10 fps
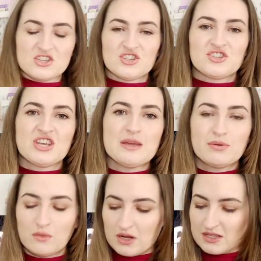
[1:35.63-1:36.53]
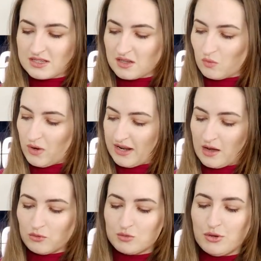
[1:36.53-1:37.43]
The cheaper ones, when
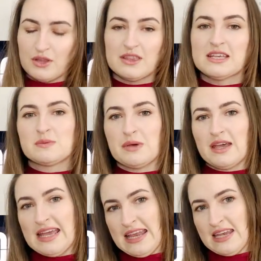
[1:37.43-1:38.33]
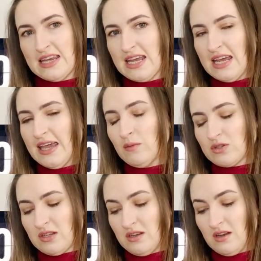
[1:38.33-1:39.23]
I would put this bit in, it
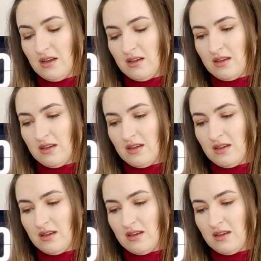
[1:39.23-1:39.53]
wasn't